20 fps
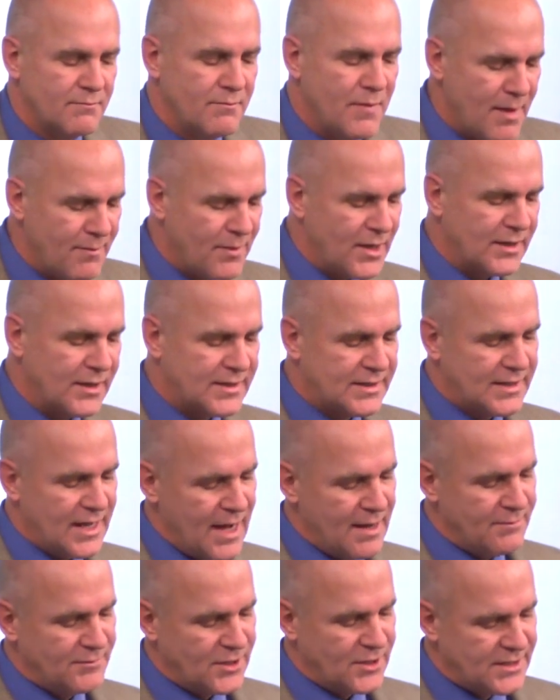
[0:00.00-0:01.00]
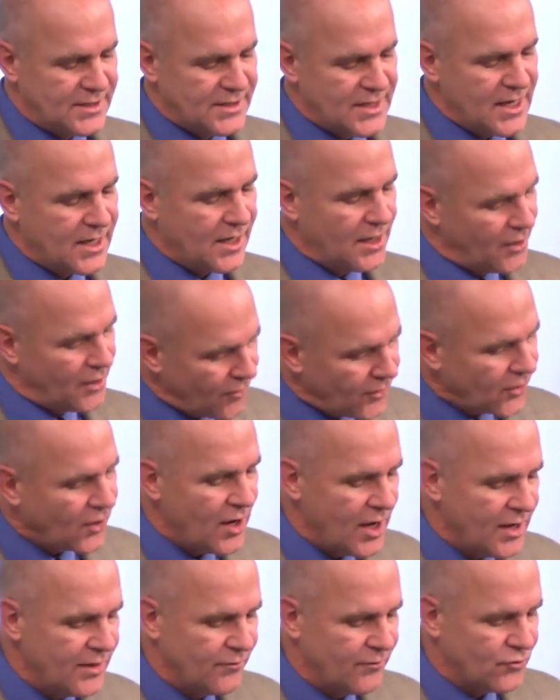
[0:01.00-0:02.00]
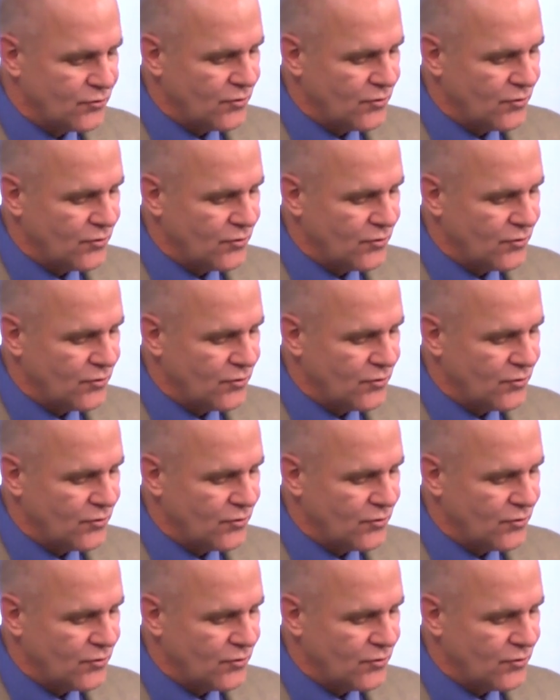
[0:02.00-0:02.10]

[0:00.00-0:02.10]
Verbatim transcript: Maybe it's time to seek another kind of